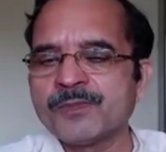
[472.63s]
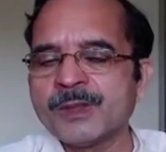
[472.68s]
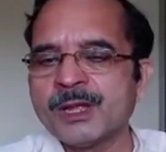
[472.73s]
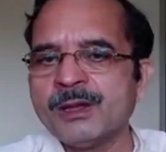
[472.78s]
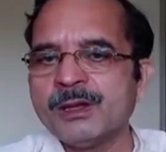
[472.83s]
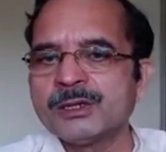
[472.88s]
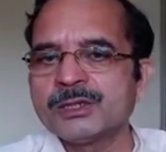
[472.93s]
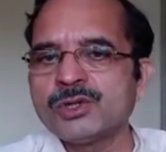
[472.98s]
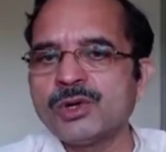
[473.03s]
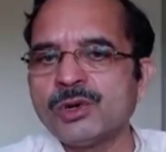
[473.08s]

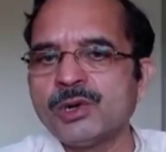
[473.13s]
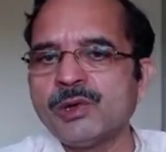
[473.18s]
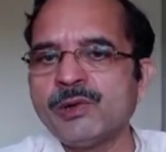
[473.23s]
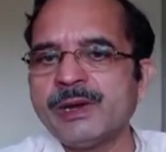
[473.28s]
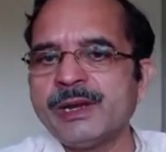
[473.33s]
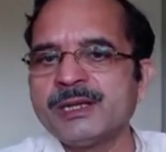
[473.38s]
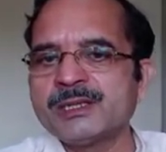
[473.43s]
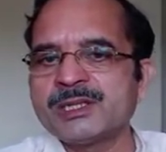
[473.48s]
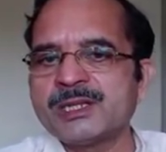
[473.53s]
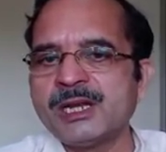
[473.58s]
so
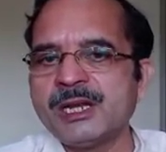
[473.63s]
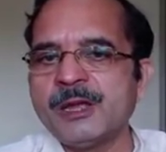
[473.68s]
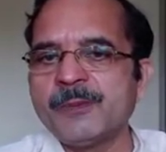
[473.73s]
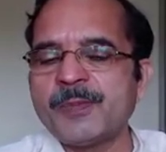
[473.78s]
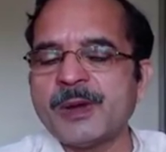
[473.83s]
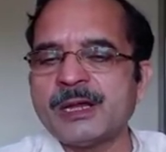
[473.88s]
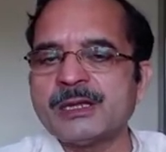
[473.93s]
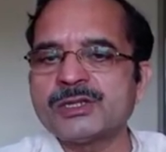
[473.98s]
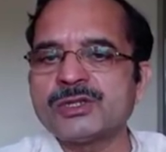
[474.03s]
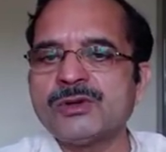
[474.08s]
during sleep
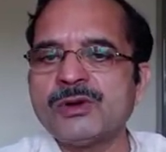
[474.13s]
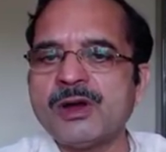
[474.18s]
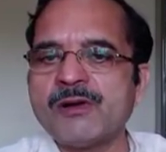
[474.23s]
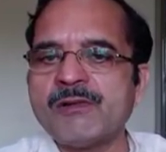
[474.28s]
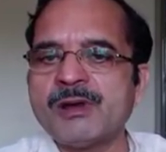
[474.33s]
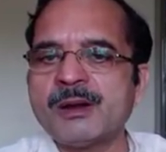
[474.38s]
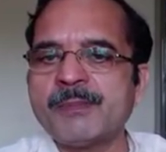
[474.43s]
also our